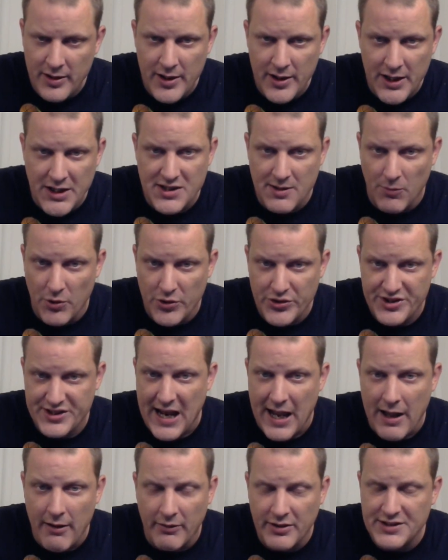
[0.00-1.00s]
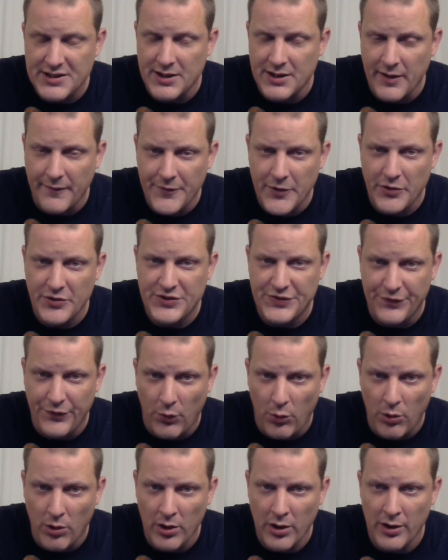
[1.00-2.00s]
He's the most talented of those
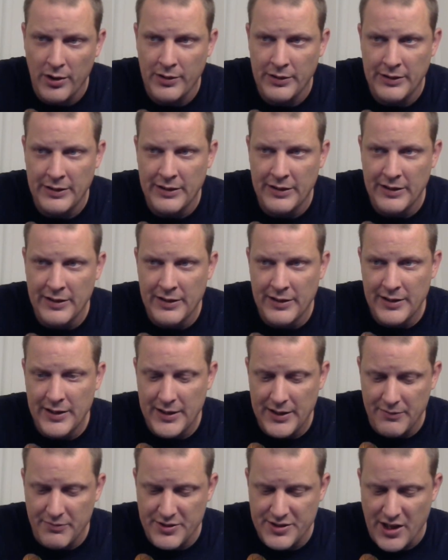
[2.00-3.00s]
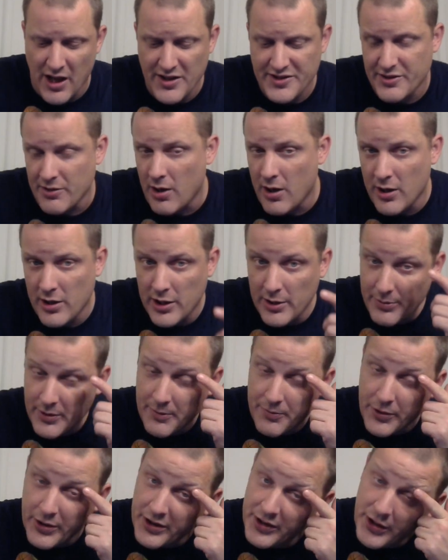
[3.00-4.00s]
four. He was also
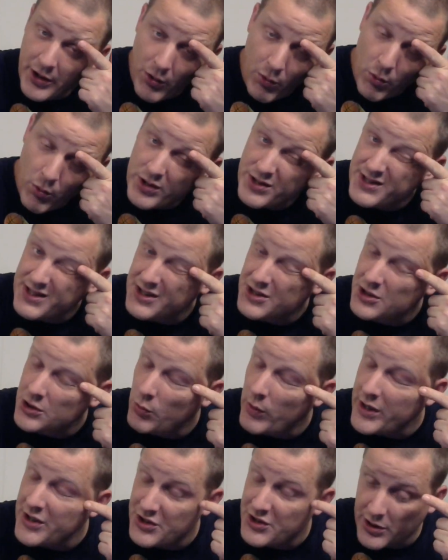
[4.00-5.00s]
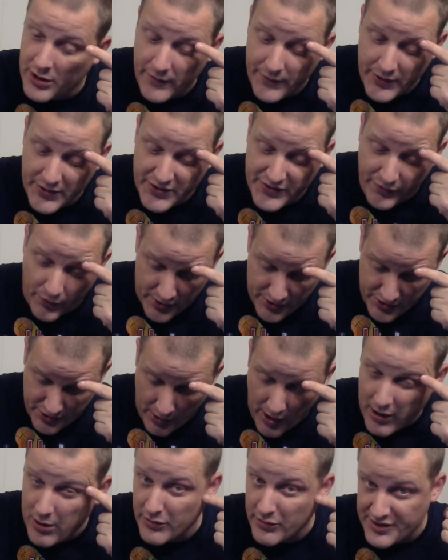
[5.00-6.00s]
arguably put into the worst situation of those four. So
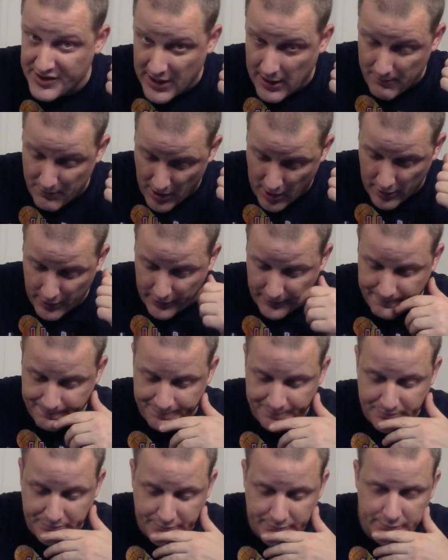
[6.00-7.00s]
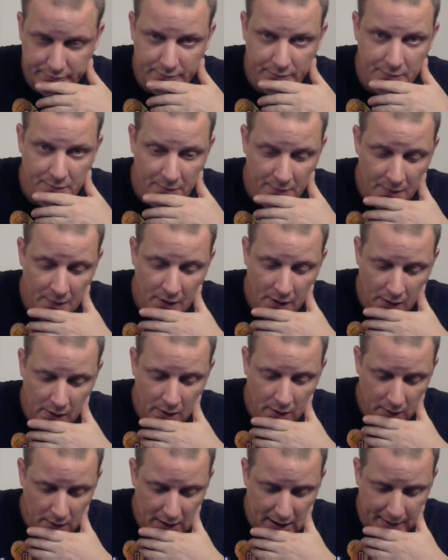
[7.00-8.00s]
I'll go Sam Darnold.
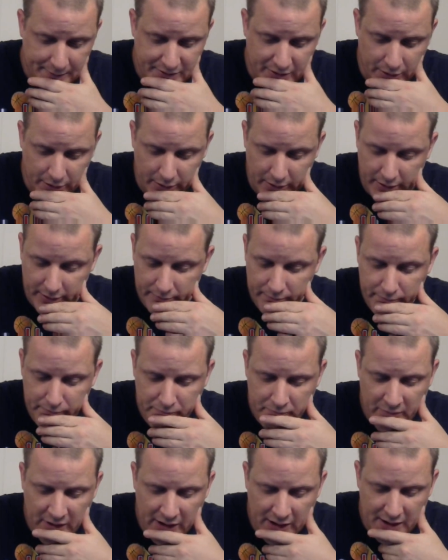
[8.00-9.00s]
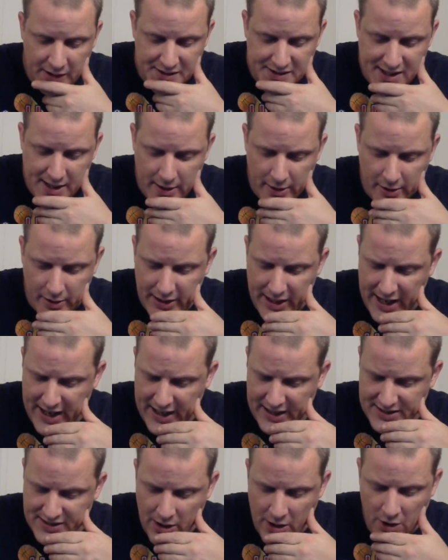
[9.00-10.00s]
Absolutely. Darren
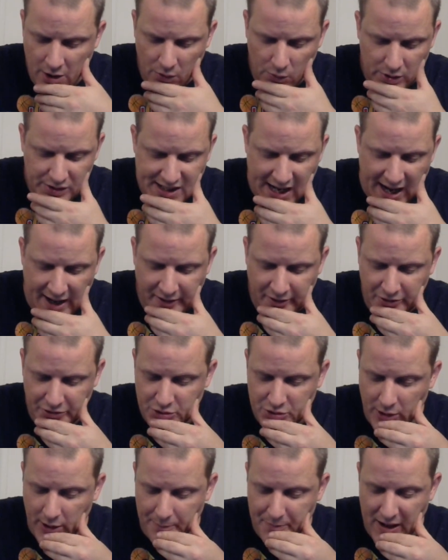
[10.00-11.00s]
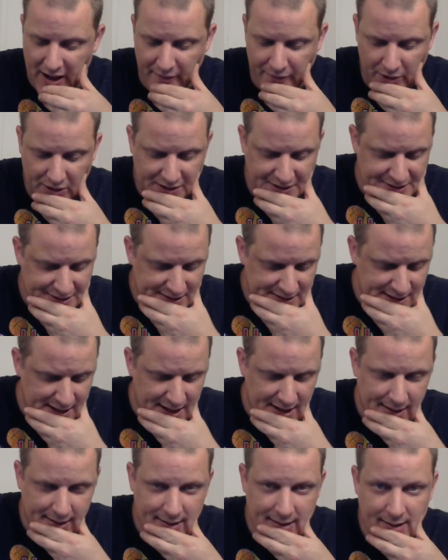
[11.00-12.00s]
asks, will Donald Trump ever
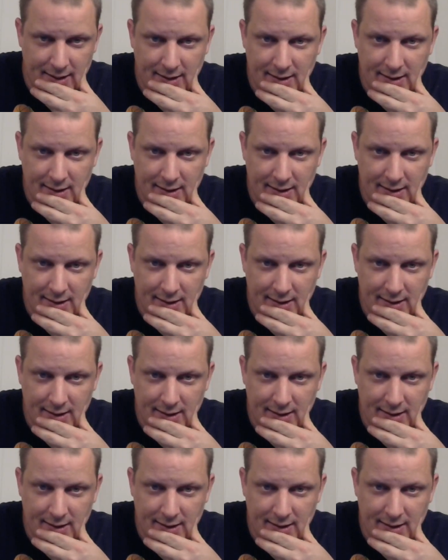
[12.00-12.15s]
concede?